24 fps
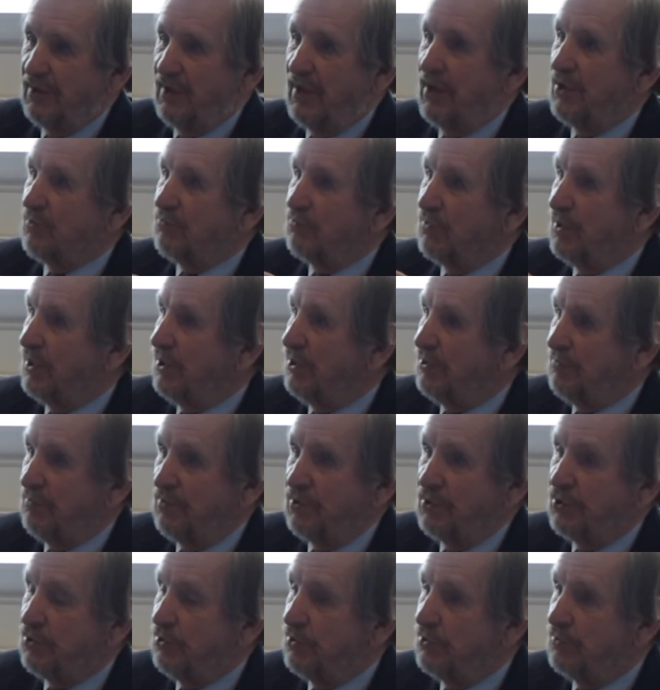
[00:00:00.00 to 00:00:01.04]
at
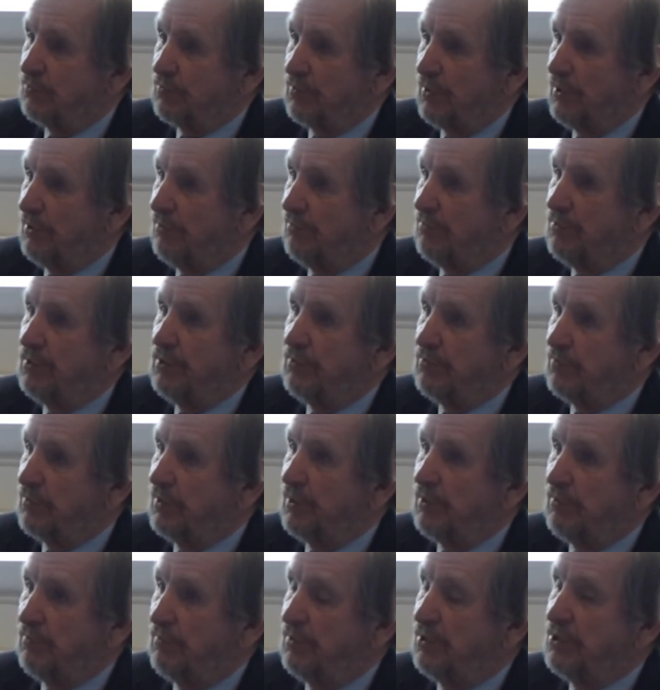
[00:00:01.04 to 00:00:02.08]
relatively
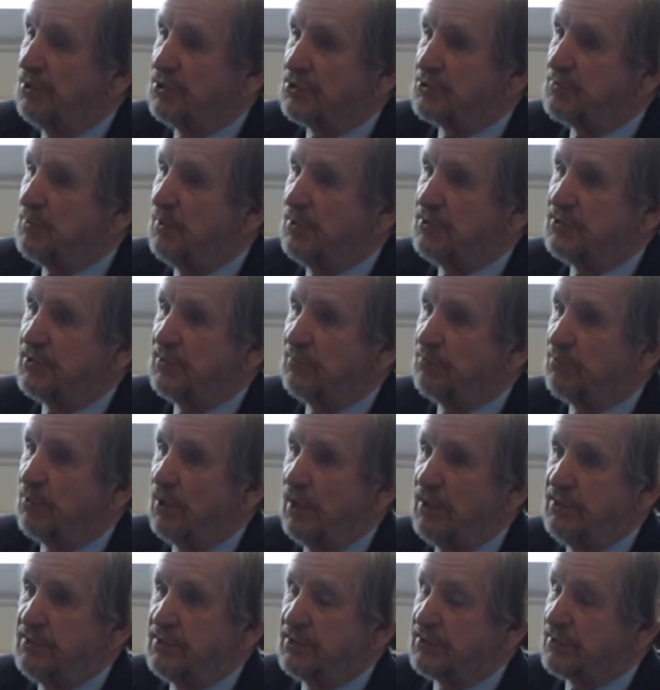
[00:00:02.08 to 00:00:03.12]
inexpensive
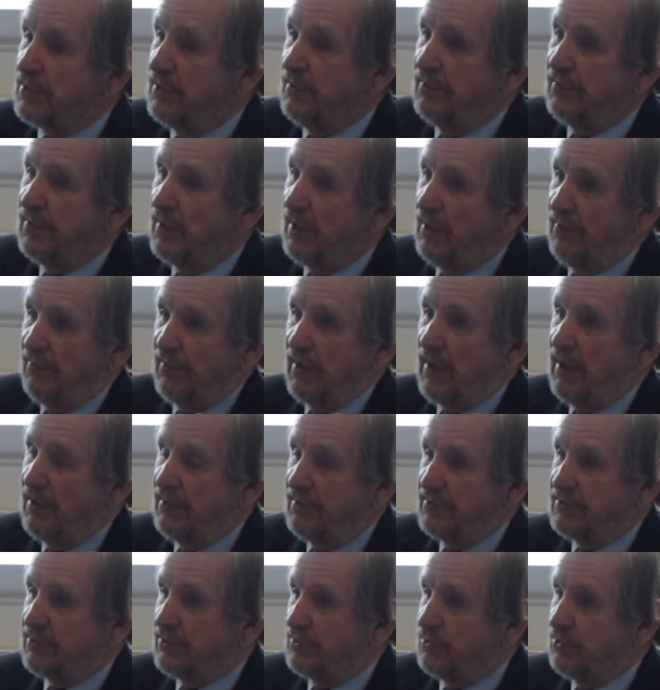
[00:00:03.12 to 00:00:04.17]
prices, and
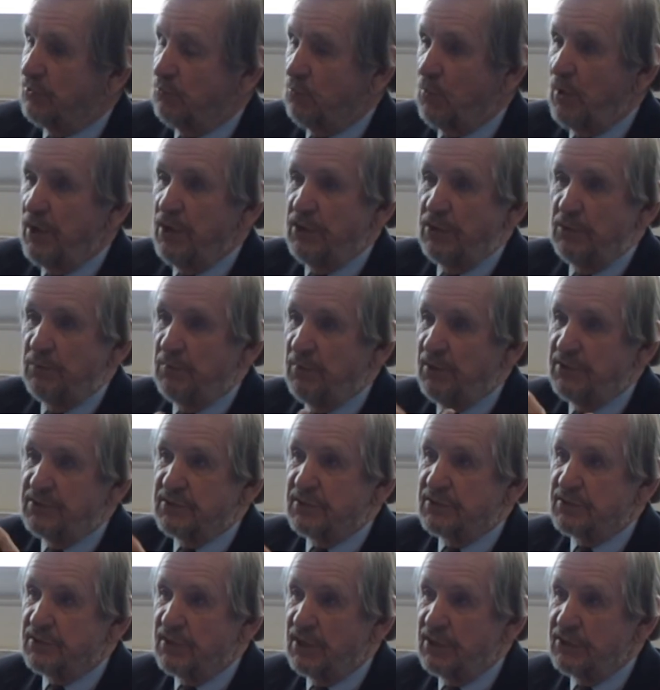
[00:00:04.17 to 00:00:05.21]
that's the way to be
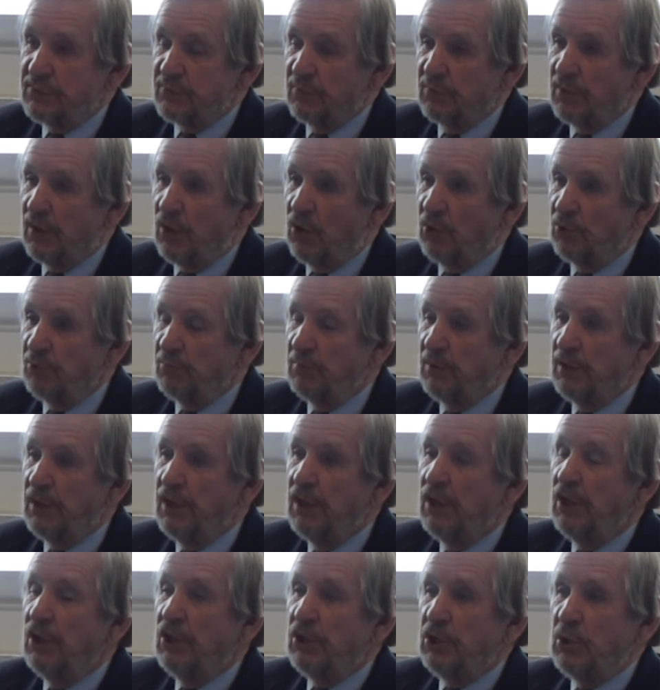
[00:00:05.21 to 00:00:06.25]
successful. Ultimately,
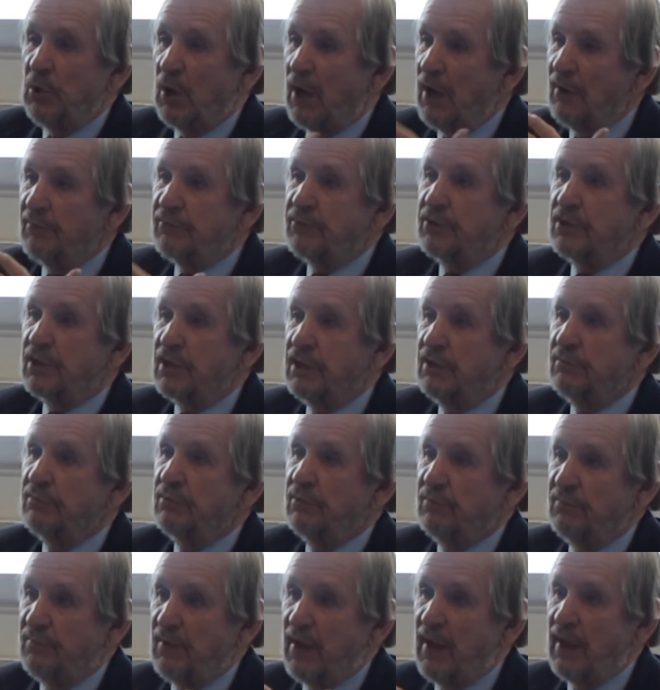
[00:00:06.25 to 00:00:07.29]
you have to
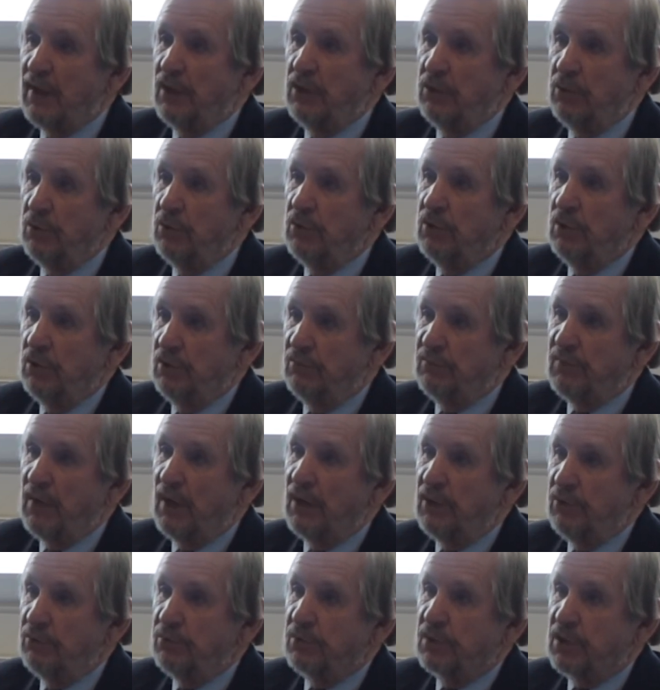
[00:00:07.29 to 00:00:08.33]
deliver value
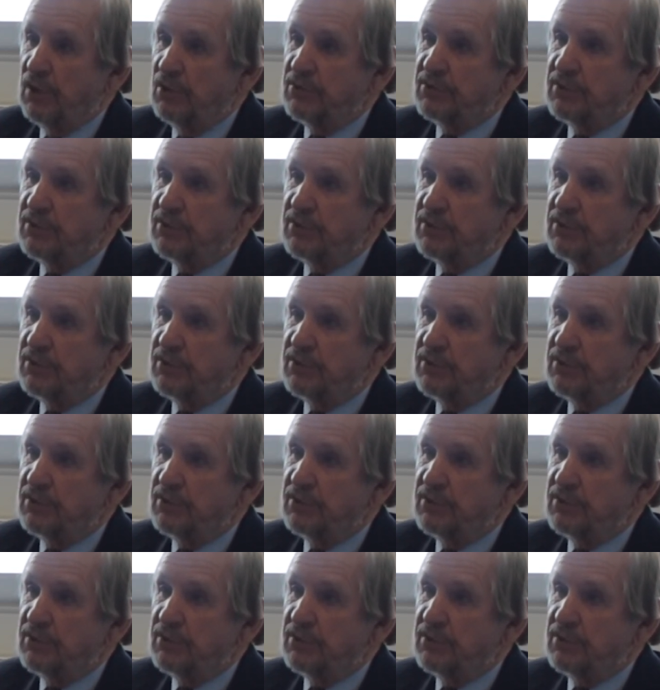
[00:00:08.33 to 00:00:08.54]
to